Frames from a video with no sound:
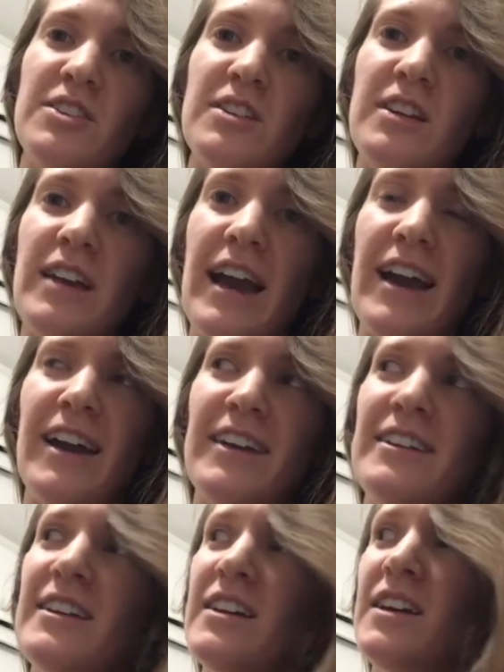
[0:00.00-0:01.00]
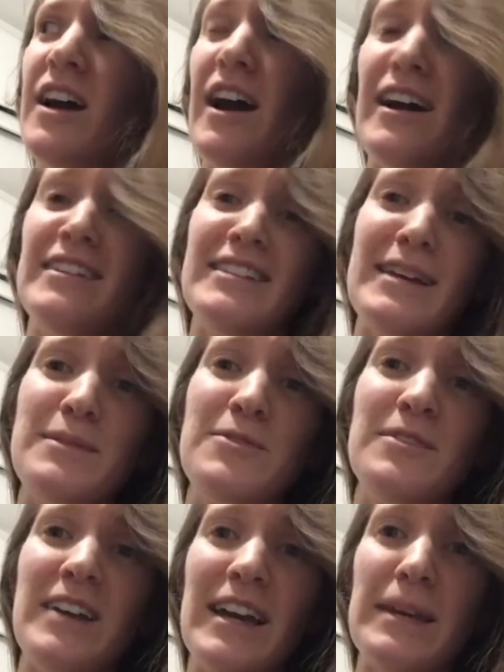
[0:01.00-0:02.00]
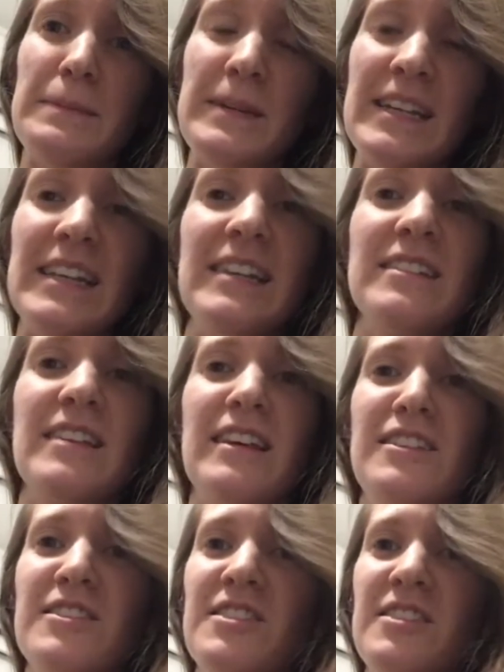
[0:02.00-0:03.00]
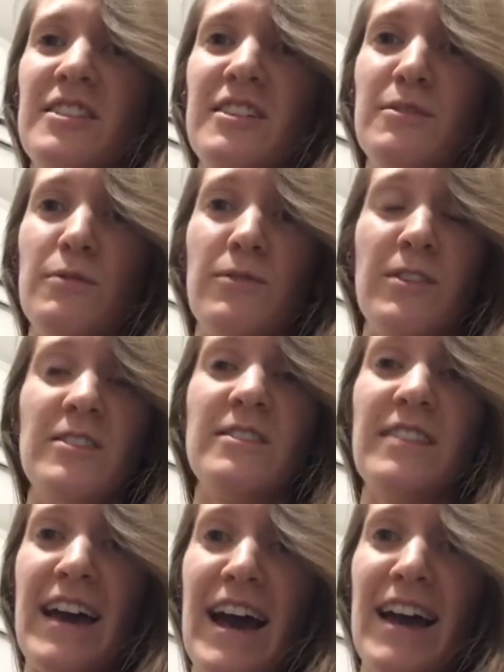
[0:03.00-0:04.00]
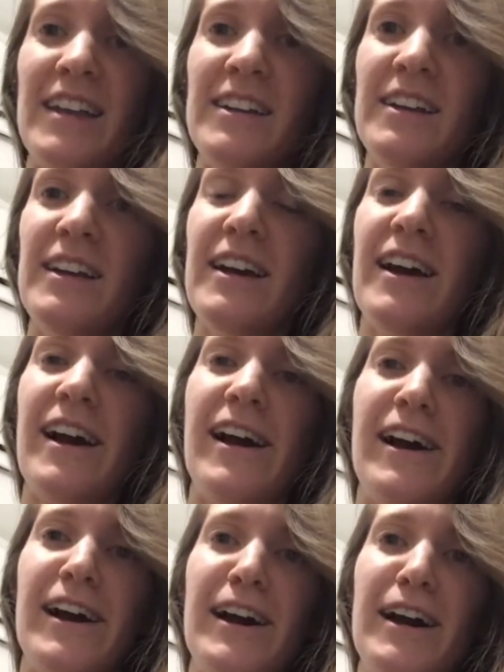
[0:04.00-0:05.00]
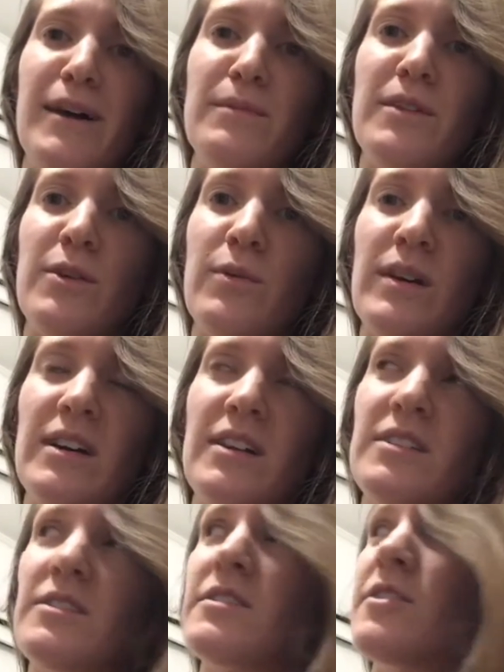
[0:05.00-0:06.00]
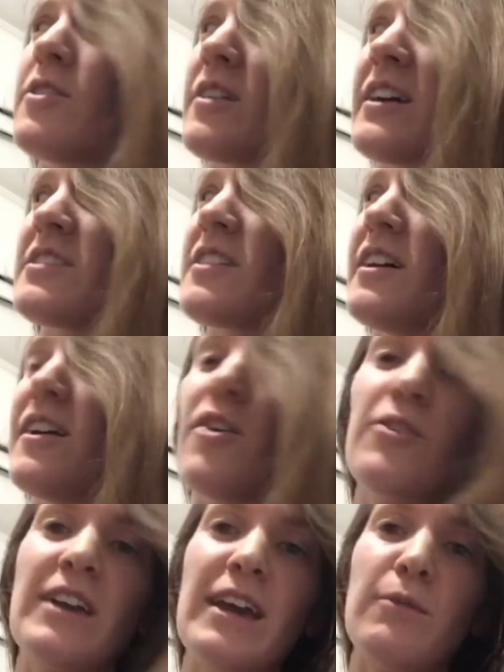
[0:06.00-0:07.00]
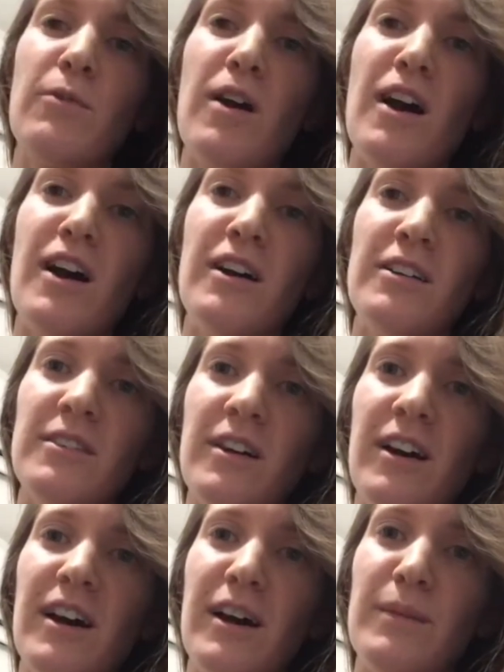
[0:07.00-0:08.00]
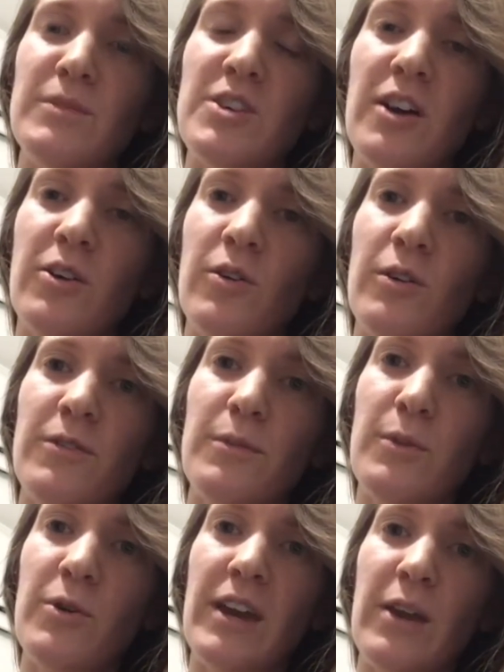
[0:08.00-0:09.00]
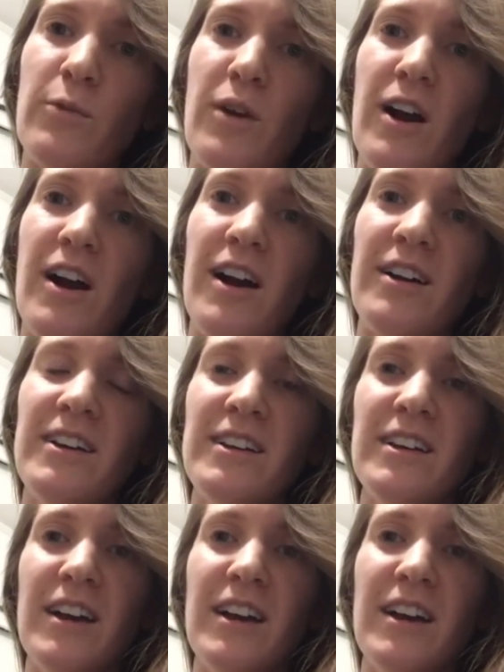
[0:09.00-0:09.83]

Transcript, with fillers: she had Uh, type two diabetes and she reversed that. Um, there was, oh gosh, uh, OK Raw, um, John Kohler from OK Raw.